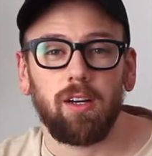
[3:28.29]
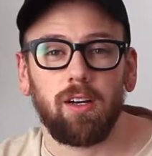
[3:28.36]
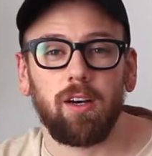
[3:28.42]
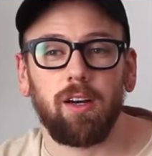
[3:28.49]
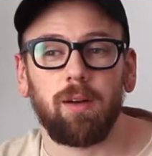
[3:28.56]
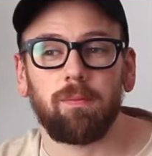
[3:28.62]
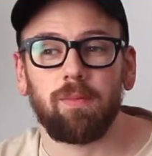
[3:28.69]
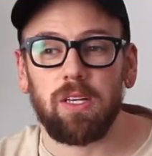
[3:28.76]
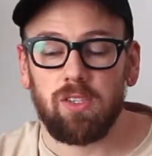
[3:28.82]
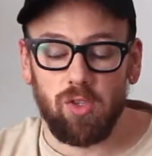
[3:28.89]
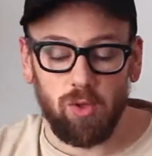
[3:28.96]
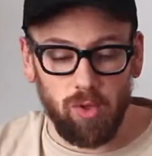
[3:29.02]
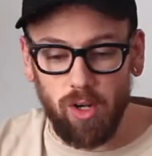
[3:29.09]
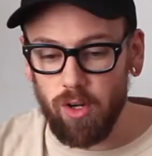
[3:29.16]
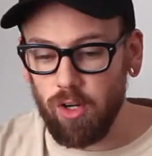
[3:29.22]
And
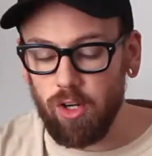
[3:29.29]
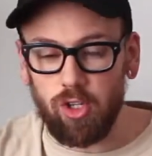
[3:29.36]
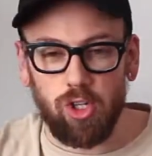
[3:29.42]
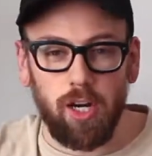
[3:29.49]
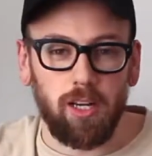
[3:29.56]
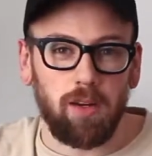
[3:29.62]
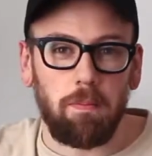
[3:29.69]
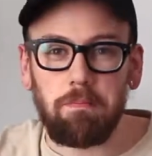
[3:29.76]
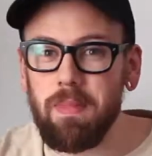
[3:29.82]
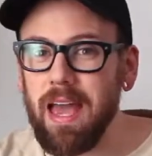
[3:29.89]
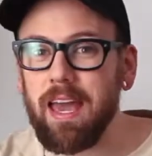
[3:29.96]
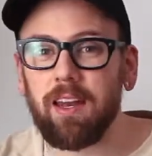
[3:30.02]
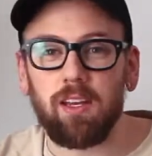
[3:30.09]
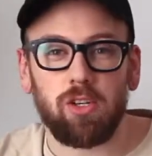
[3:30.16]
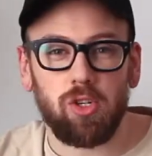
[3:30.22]
so you're trying to
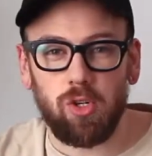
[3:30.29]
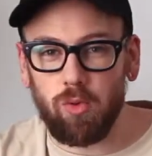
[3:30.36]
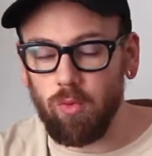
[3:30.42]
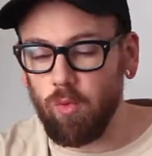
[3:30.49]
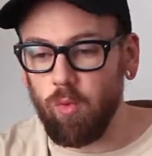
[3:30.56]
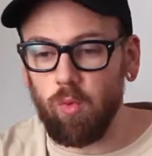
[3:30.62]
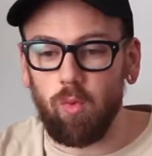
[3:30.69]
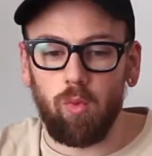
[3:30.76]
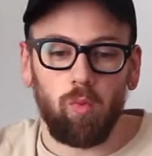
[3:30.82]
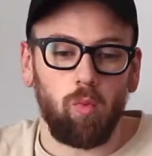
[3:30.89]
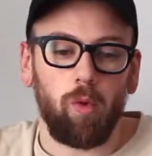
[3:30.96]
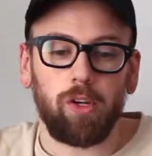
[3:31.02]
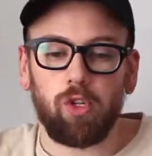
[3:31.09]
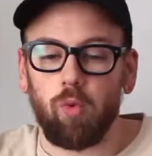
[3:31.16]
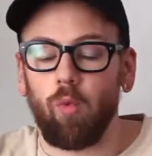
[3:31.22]
manage
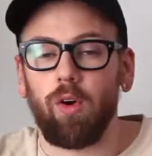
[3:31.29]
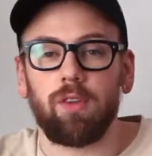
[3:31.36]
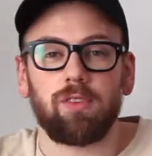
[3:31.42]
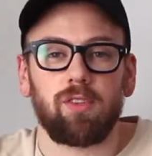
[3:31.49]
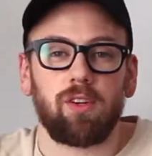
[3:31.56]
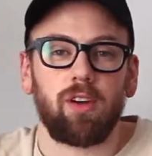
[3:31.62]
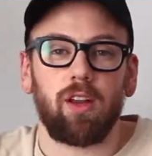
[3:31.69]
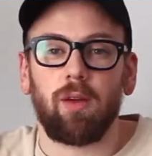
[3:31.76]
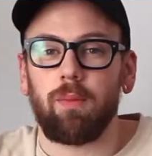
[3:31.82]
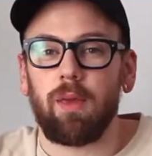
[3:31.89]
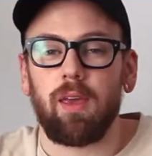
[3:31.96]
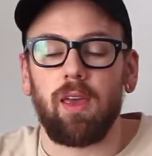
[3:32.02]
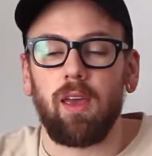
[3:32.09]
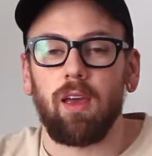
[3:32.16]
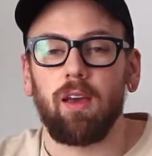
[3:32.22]
which ones are going to
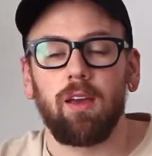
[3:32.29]
be